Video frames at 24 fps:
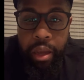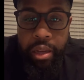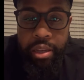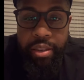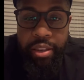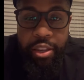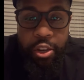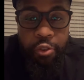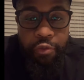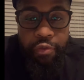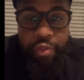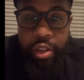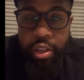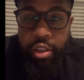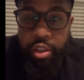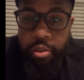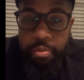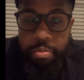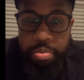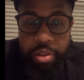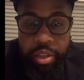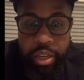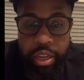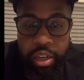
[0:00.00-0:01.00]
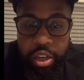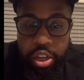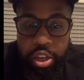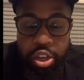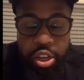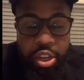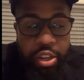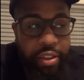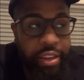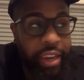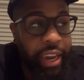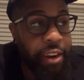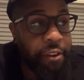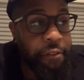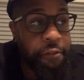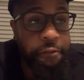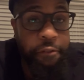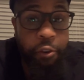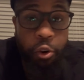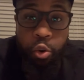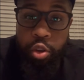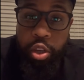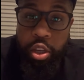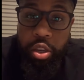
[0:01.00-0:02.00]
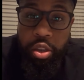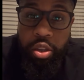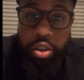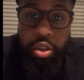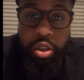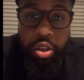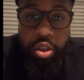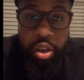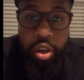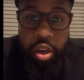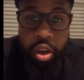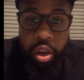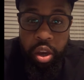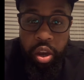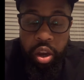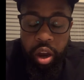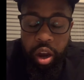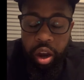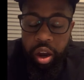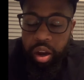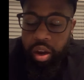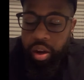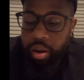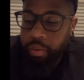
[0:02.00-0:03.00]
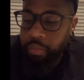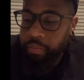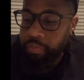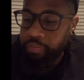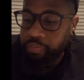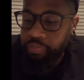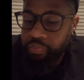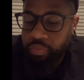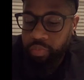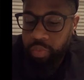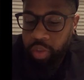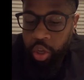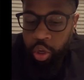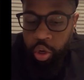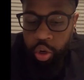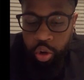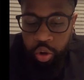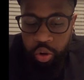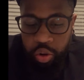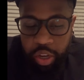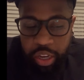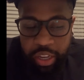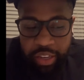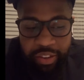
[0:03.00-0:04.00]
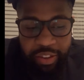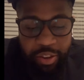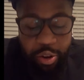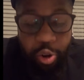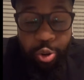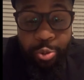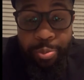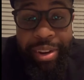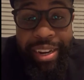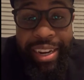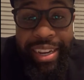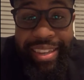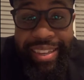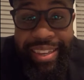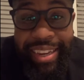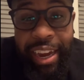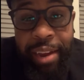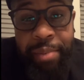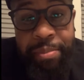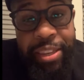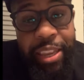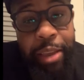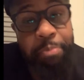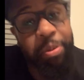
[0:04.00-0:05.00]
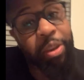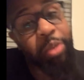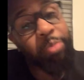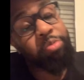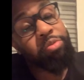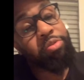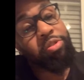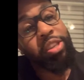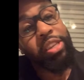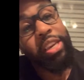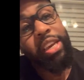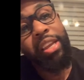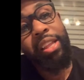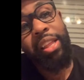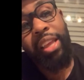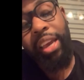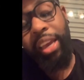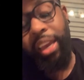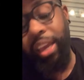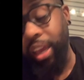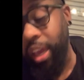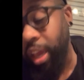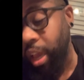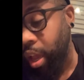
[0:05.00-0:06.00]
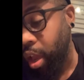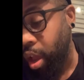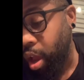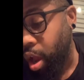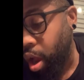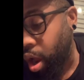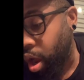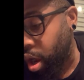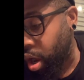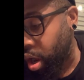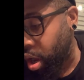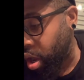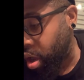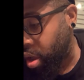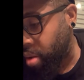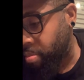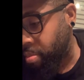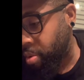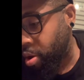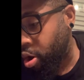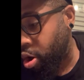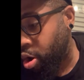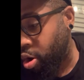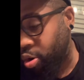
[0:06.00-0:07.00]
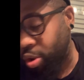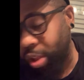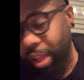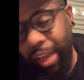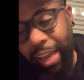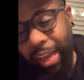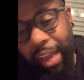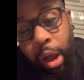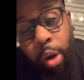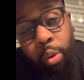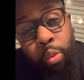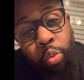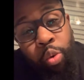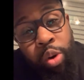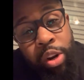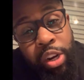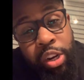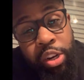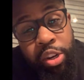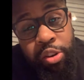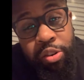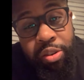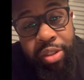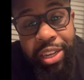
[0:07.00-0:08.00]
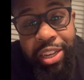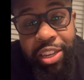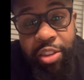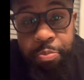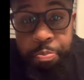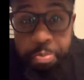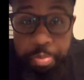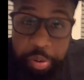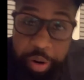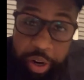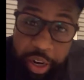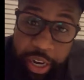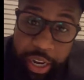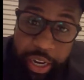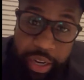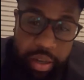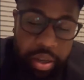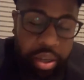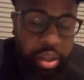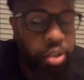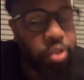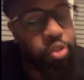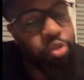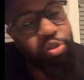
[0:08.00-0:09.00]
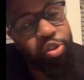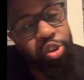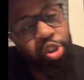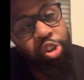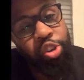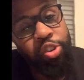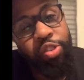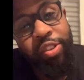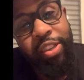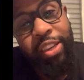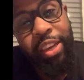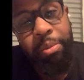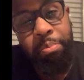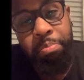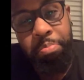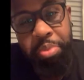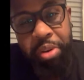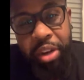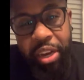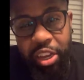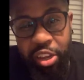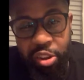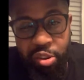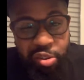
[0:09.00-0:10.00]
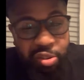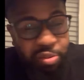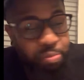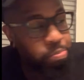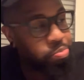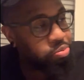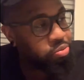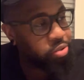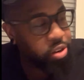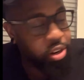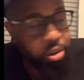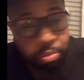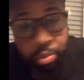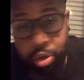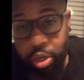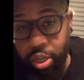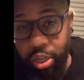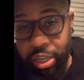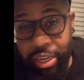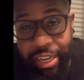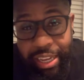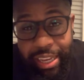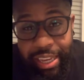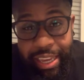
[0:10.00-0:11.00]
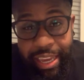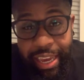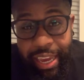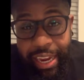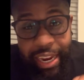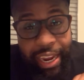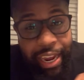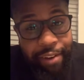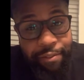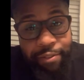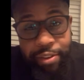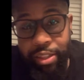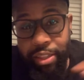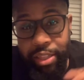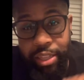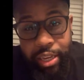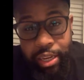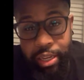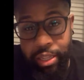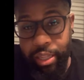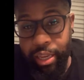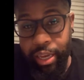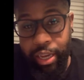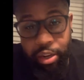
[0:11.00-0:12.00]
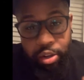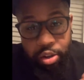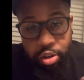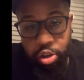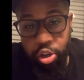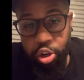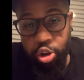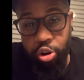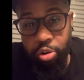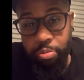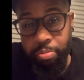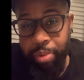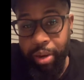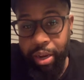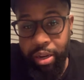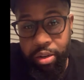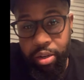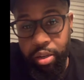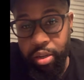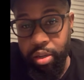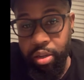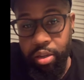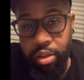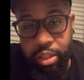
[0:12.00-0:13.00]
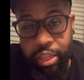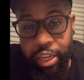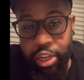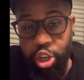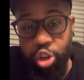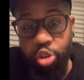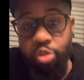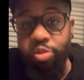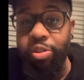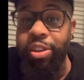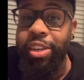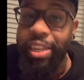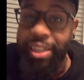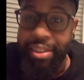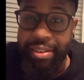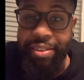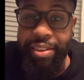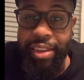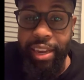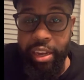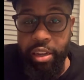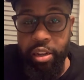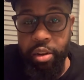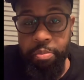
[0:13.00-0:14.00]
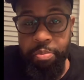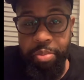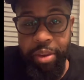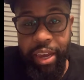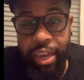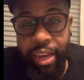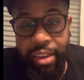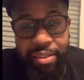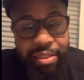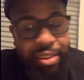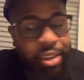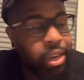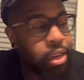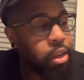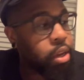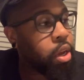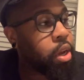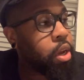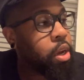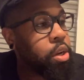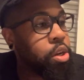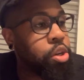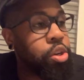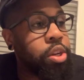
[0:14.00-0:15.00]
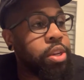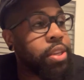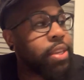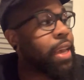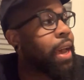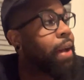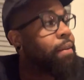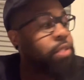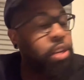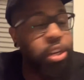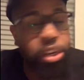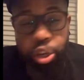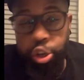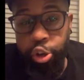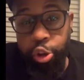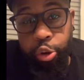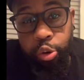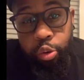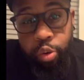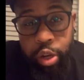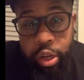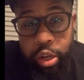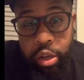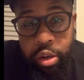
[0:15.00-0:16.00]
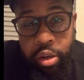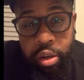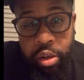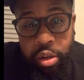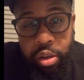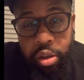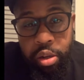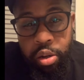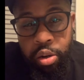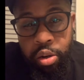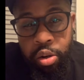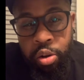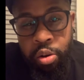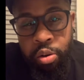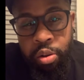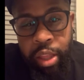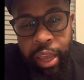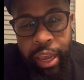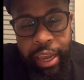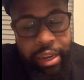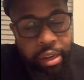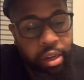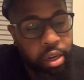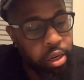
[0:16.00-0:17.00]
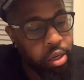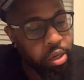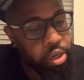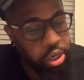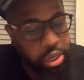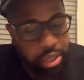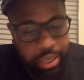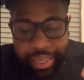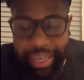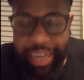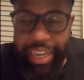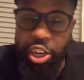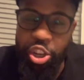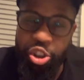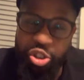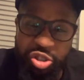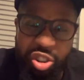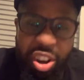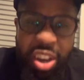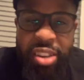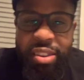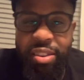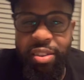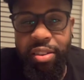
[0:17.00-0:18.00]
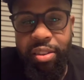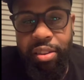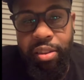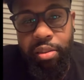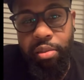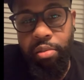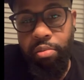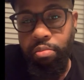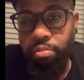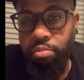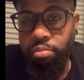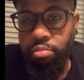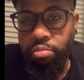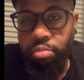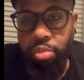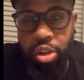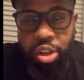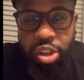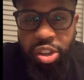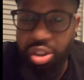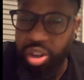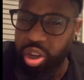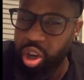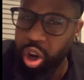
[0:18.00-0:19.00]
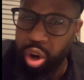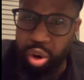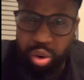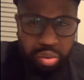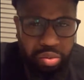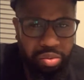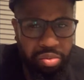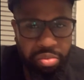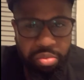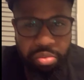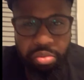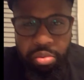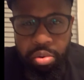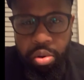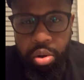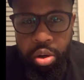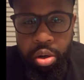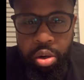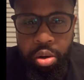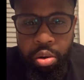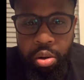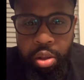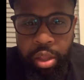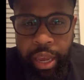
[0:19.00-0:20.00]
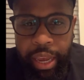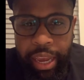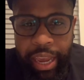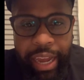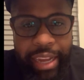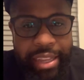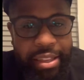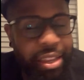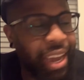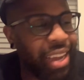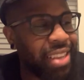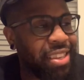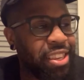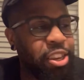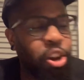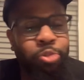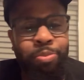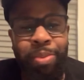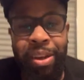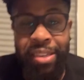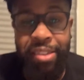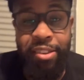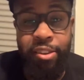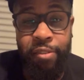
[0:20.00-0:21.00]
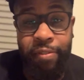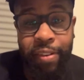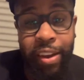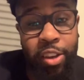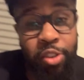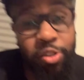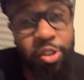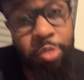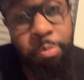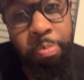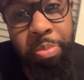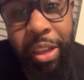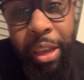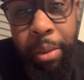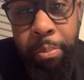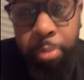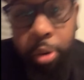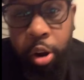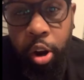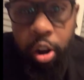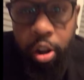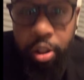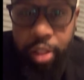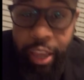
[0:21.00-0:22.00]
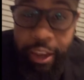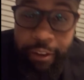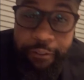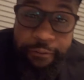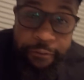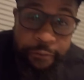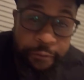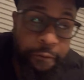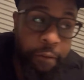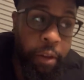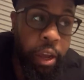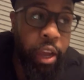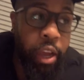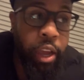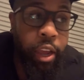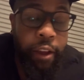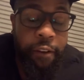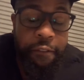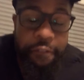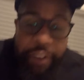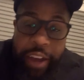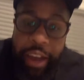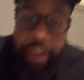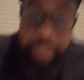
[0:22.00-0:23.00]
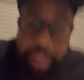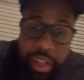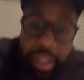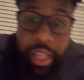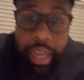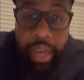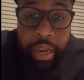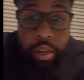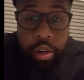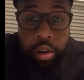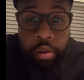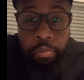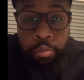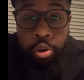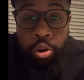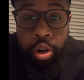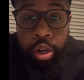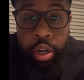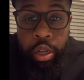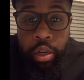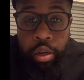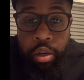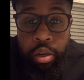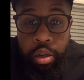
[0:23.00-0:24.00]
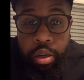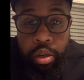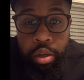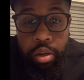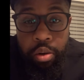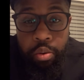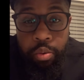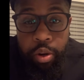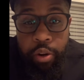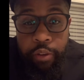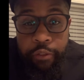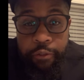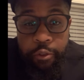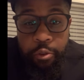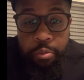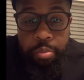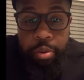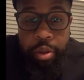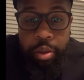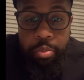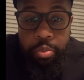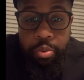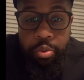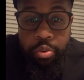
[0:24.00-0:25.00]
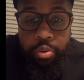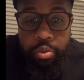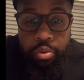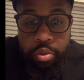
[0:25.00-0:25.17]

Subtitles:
It's self-discipline. You just gotta focus. You know, it's so many times that people say like, "Oh, like I want to do this," but as soon as you say "but," you pretty much negate everything that you did say in the past. Like you just have to do it. You know, like just get dressed and just go. You know, like I tell myself, I used to play ball like 5:00 in the morning with a few people.